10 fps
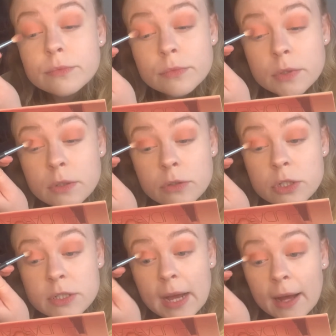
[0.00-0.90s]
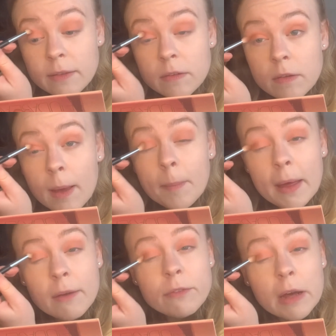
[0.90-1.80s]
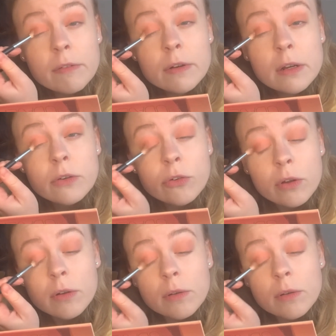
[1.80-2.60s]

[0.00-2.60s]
It just adds a bit of definition